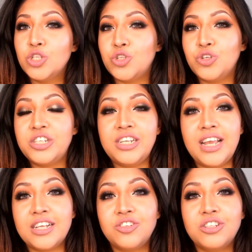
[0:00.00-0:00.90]
So
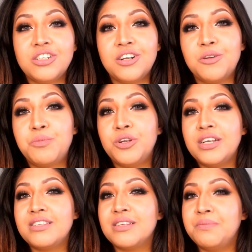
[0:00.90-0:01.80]
she actually started
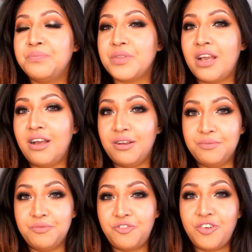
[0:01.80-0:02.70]
putting some
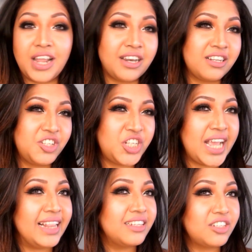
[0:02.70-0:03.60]
fun
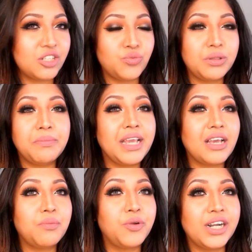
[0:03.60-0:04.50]
challenges with
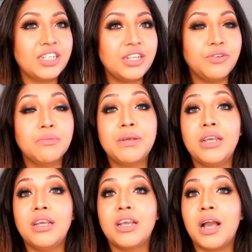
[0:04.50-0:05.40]
makeup, where she will
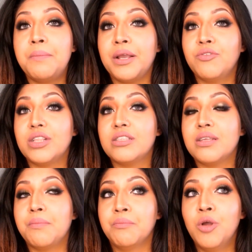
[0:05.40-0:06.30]
be coming with
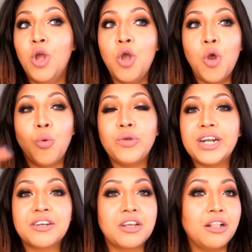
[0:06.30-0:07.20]
some
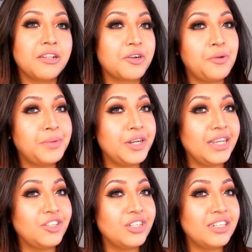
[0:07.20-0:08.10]
weird color
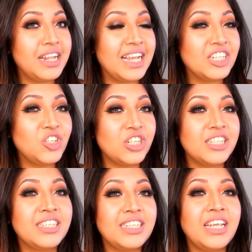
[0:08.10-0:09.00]
combination and
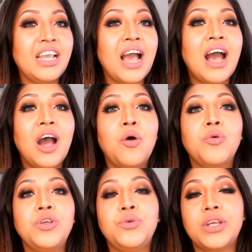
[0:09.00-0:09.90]
just see
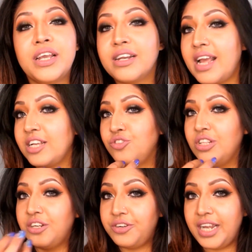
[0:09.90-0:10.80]
how you can
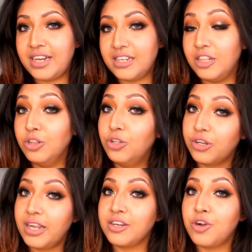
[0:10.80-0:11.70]
actually create a
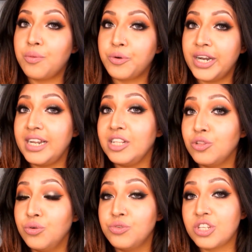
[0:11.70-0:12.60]
look
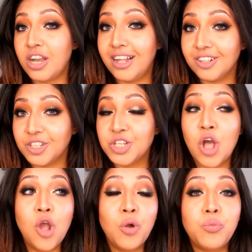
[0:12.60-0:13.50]
incorporating those colors,
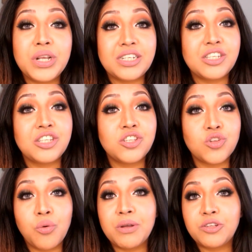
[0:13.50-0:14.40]
which is so